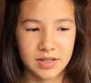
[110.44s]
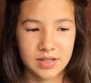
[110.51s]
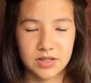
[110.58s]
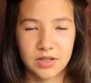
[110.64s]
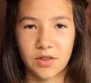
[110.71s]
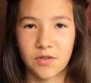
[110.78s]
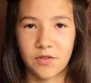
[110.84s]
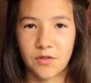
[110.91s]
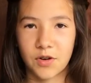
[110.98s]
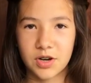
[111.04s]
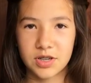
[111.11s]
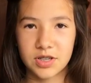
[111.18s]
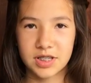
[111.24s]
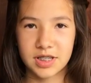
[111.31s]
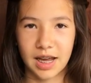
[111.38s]
So the
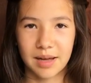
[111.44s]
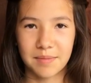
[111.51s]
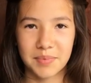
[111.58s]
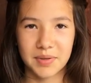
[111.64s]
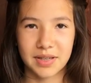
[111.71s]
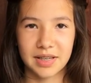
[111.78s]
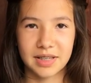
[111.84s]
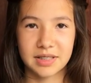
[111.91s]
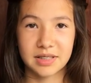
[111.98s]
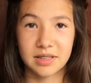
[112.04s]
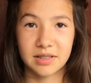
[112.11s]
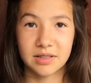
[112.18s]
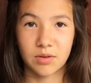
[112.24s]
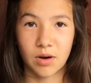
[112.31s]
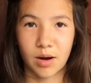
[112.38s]
first step is
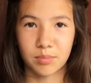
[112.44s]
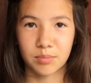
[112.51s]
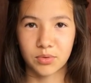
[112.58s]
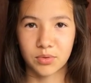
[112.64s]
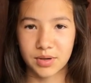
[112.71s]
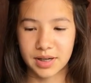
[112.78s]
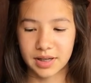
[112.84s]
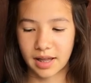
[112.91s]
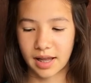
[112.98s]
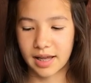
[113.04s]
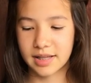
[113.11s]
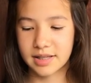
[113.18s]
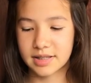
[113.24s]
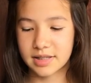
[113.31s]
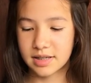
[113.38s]
to draw
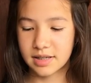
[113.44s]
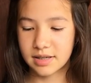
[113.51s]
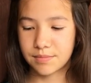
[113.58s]
pre-lines,